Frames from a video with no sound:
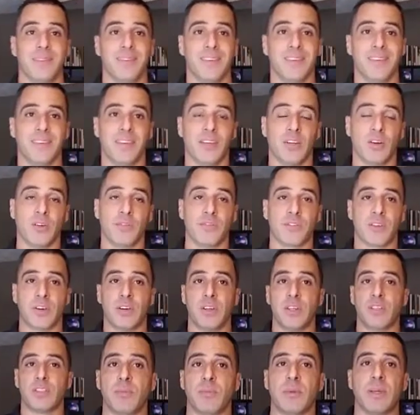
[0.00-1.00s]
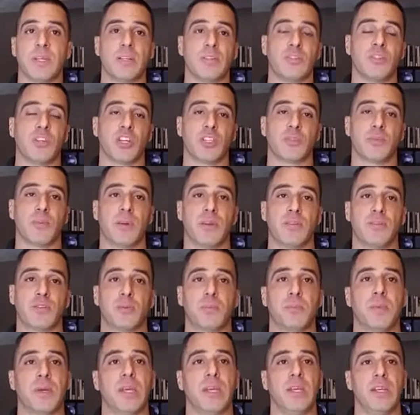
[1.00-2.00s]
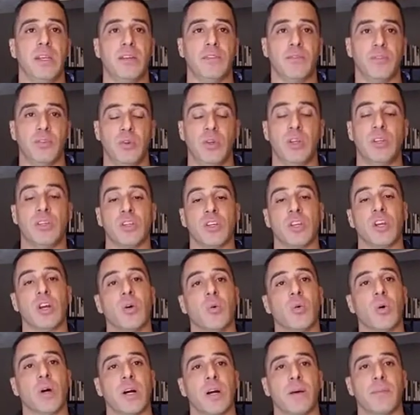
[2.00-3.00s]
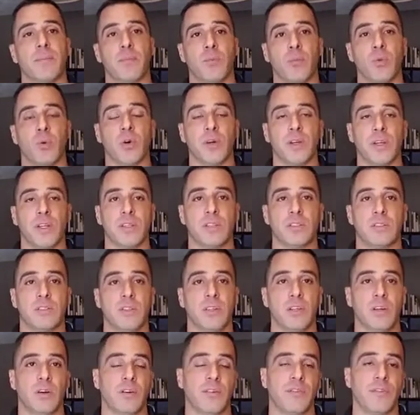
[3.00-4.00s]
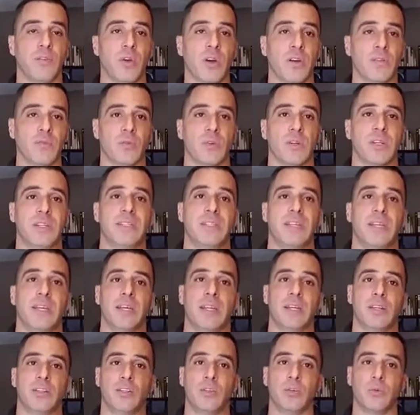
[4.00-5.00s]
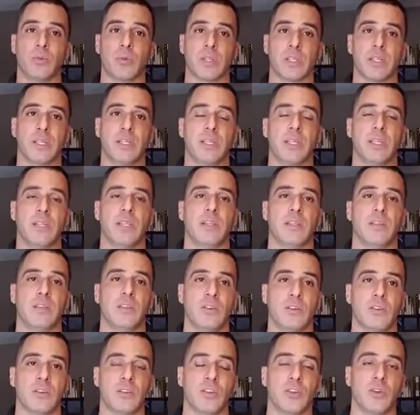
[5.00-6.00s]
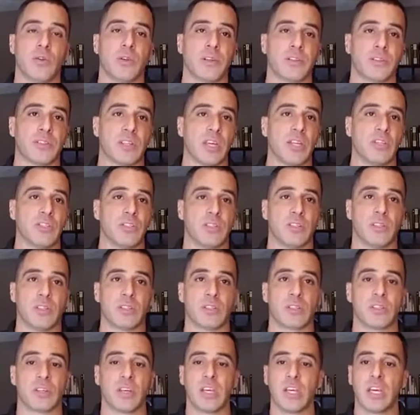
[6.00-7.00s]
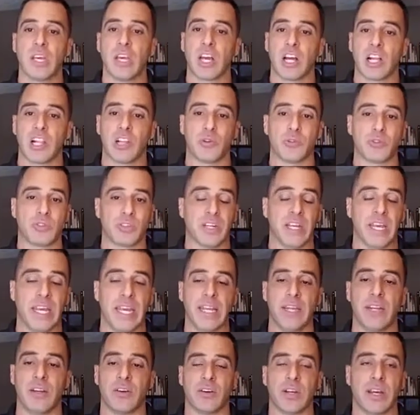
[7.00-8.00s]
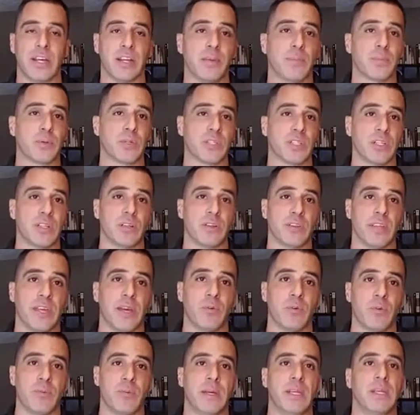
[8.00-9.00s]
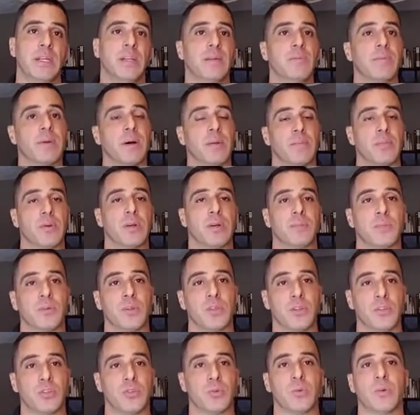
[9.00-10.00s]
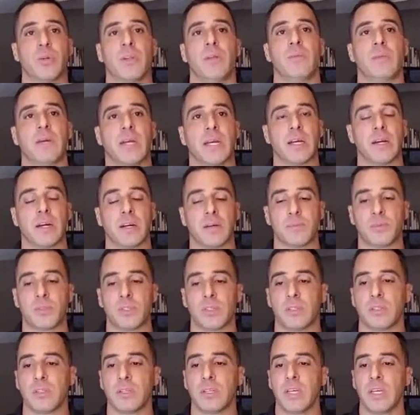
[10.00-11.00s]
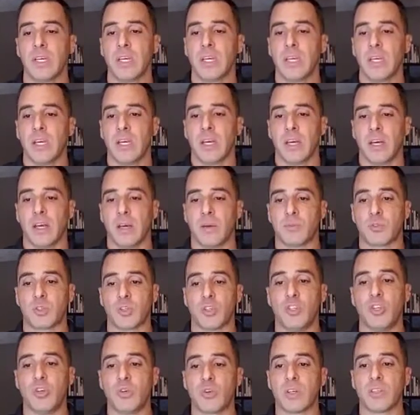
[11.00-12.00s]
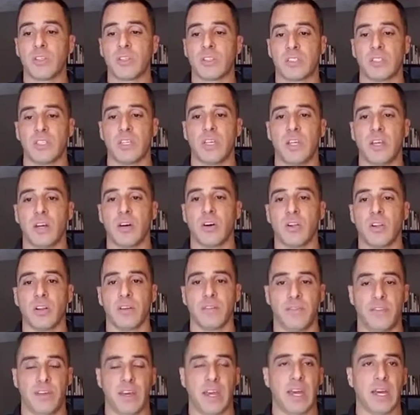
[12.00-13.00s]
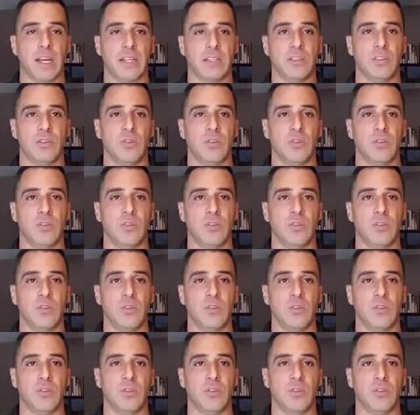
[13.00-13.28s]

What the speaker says: If there needs to adjustment of speed, if you need to go up, one is, if you have one at 10 and you really need, your utilization is closer to 80 or 90% on that, we may need to bump it up to the 20 meg option. So you can see all of that.